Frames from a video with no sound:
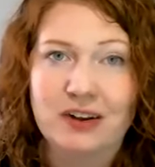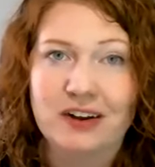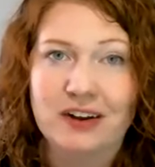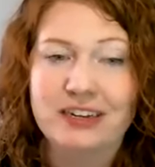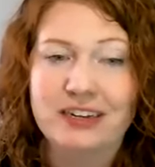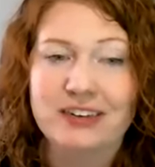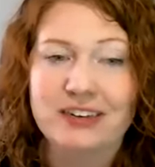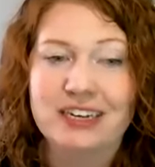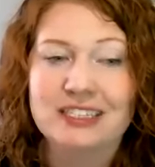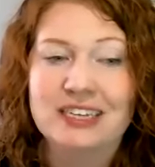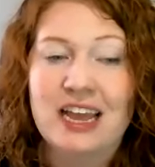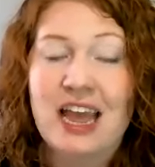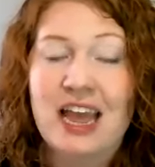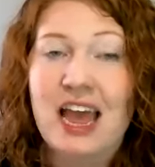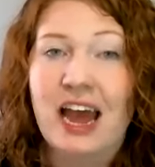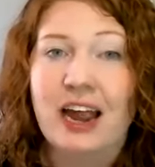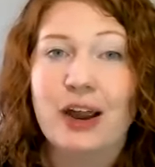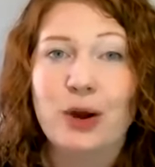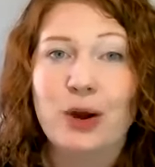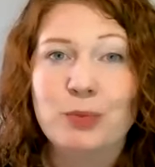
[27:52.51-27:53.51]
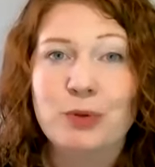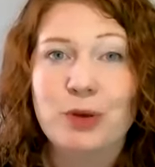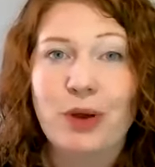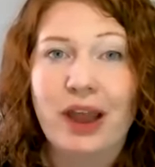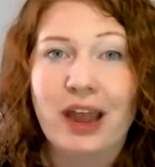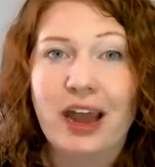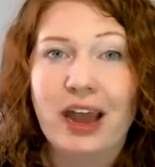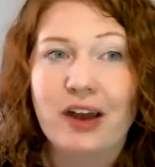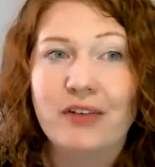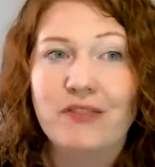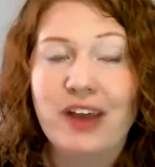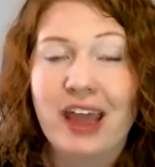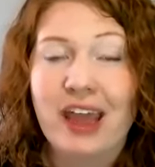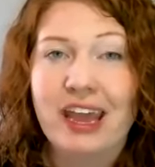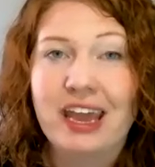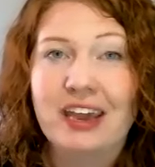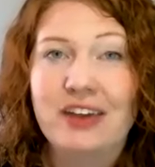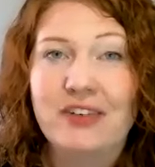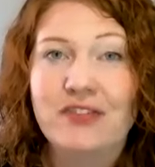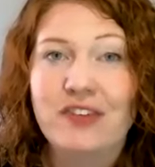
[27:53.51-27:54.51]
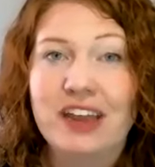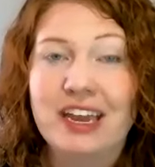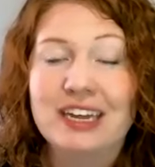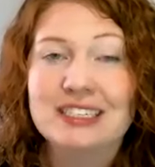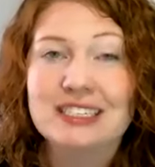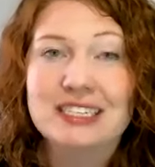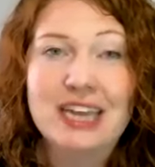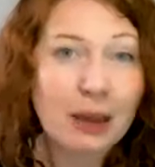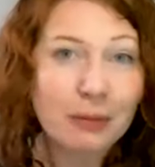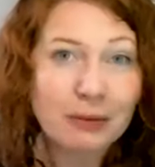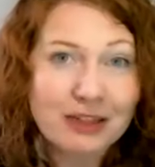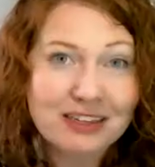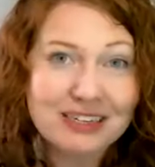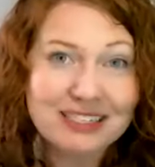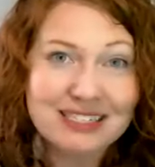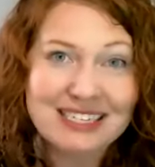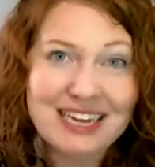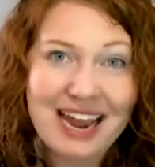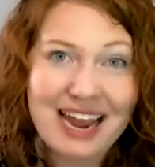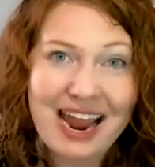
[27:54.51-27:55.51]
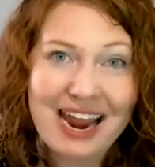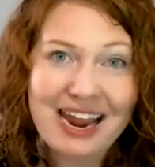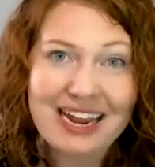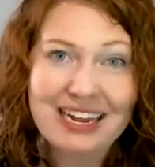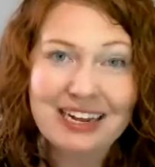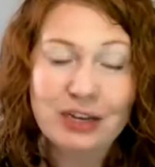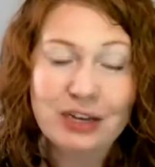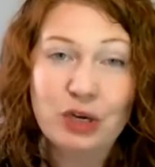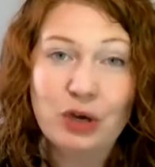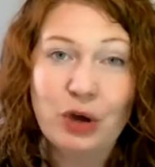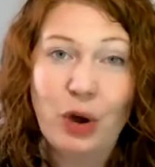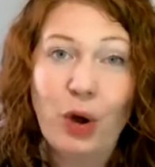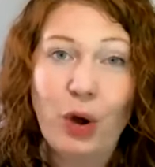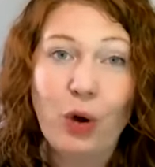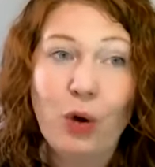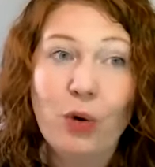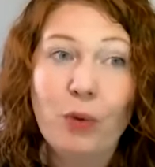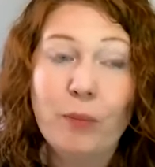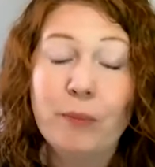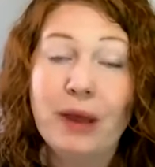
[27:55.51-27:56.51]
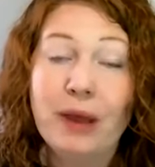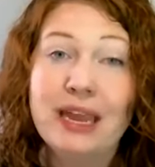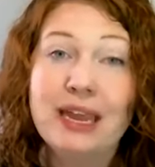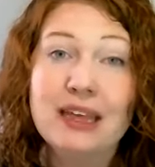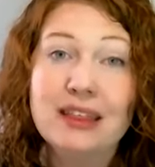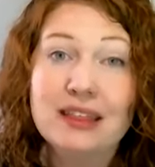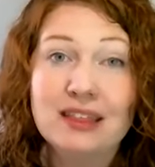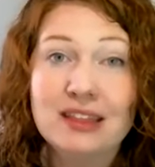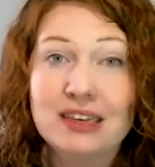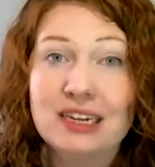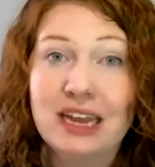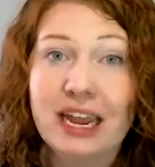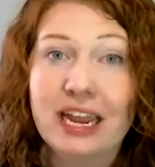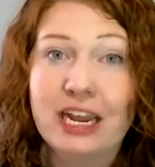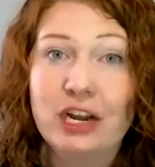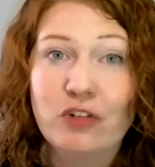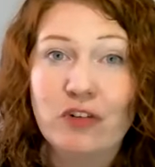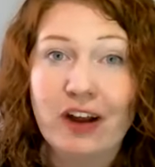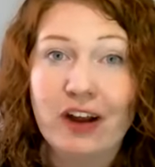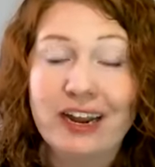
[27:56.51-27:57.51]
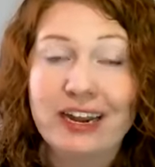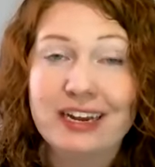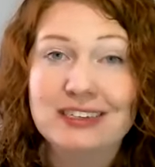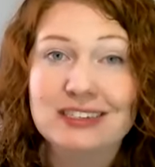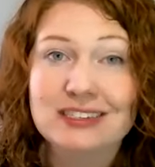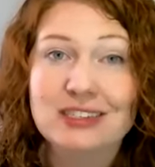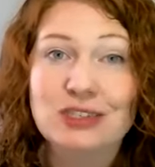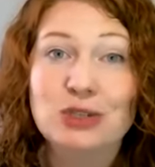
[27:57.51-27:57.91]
All right, guys, I hope you have a fantabulous day. Go make the day great.